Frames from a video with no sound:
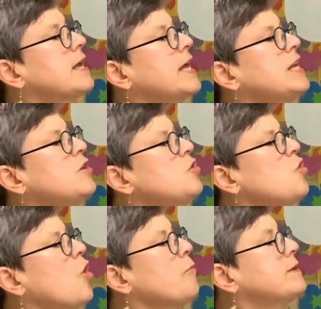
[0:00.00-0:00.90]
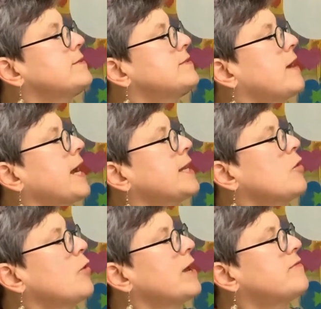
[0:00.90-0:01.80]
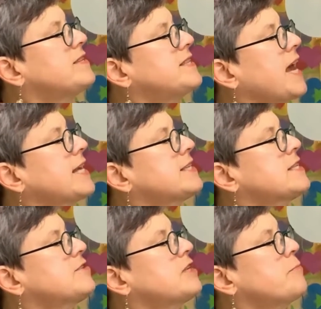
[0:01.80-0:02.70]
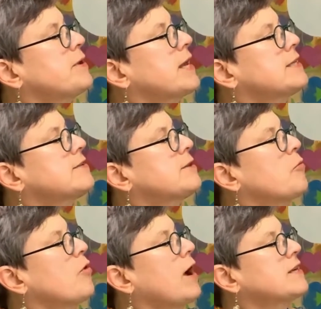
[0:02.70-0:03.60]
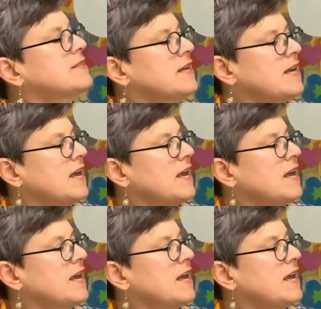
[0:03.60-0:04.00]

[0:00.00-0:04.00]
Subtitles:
an enormous tidal wave dashed the ship against some rocks